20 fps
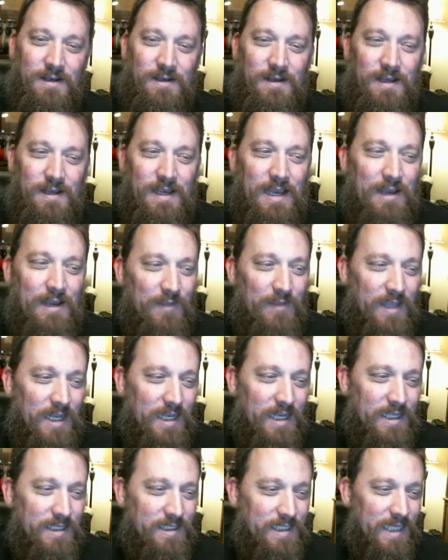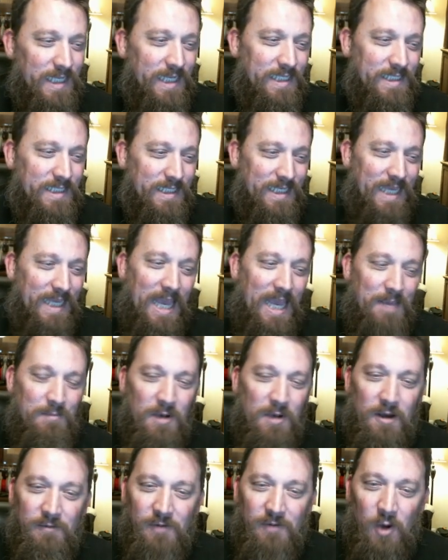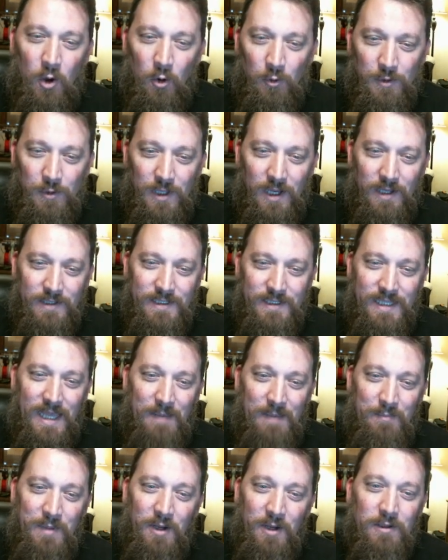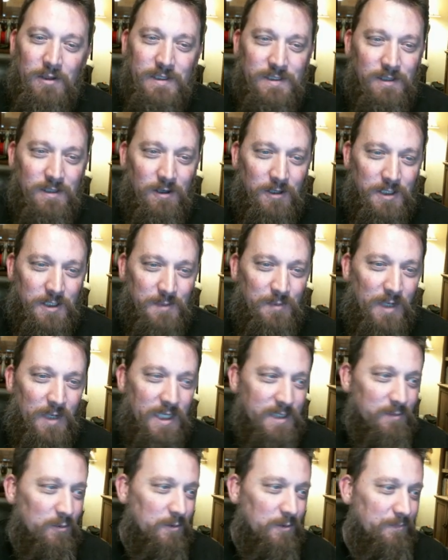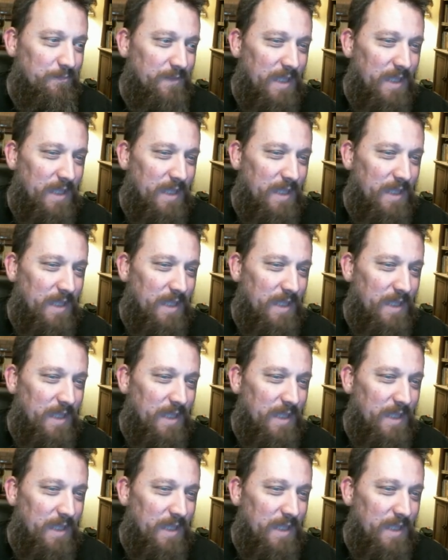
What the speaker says: And then it's a game of hold on to that middle as long as possible.